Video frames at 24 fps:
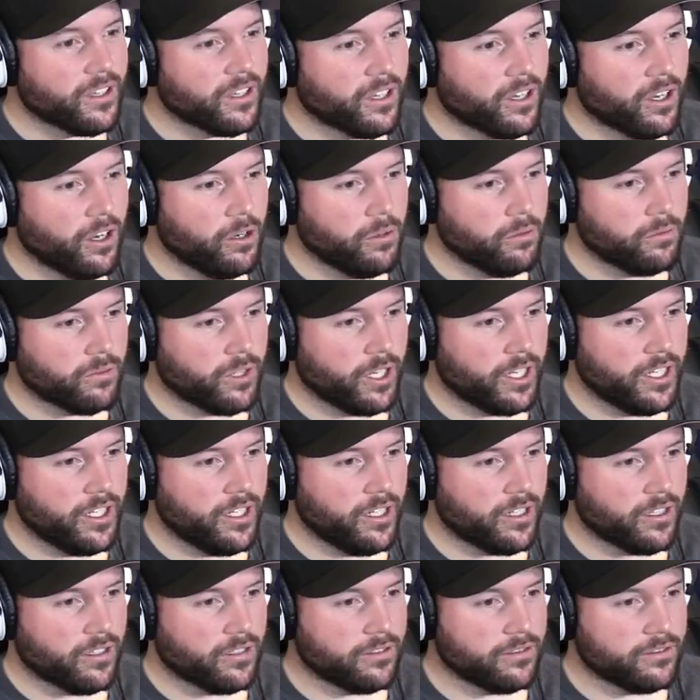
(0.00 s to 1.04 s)
Oh, right
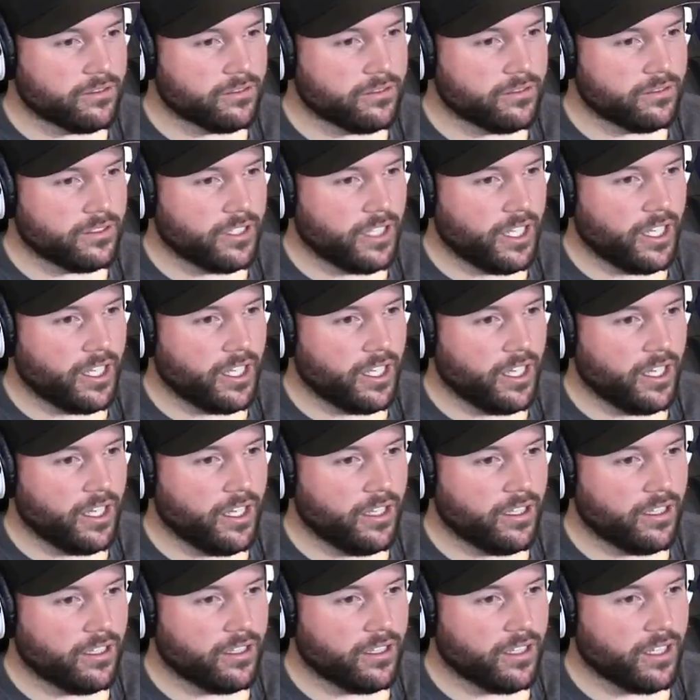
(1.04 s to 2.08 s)
here. Yeah,
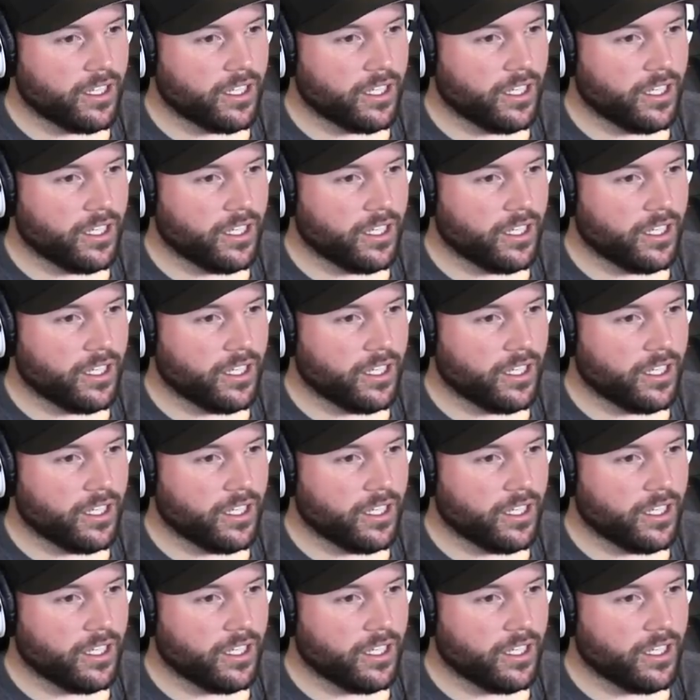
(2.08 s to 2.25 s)
yeah. I